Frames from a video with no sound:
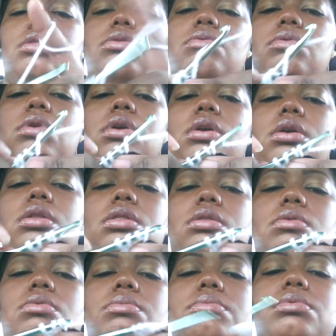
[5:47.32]
3
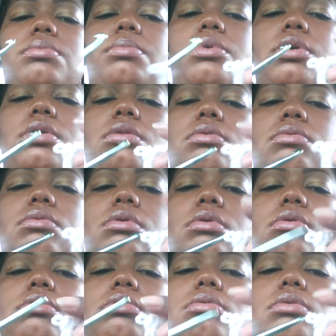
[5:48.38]
loops, bring through
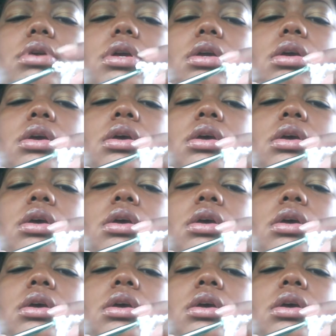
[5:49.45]
all 3.